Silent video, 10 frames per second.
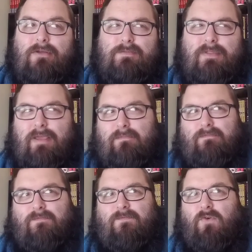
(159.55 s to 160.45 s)
It's been like
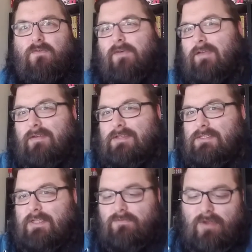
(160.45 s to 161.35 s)
4 or 5 years
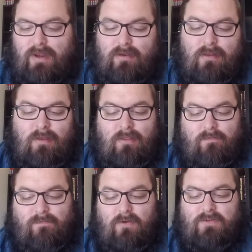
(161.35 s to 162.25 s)
since I read the
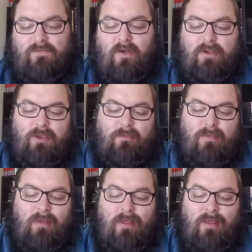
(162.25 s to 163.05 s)
first volume.